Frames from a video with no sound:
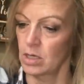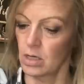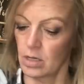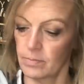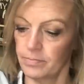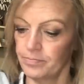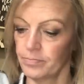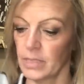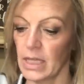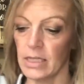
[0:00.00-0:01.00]
Um,
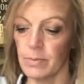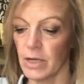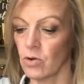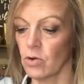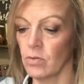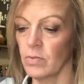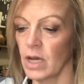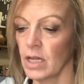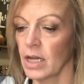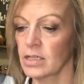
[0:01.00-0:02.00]
but that's my goal.
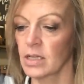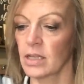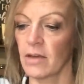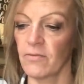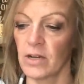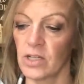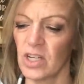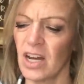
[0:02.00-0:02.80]
I'd like to get that finished.